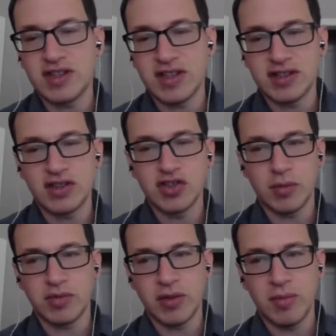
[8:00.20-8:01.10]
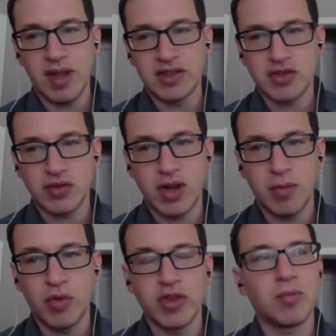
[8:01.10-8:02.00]
for these things to jump to the
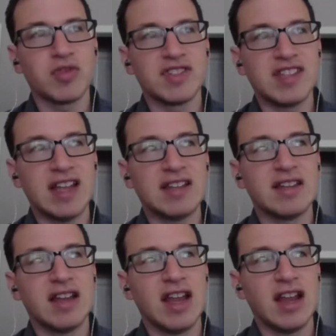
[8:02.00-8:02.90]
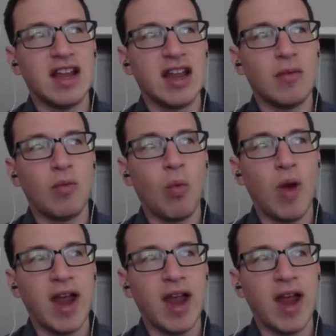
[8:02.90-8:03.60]
mainstream when they're presented in a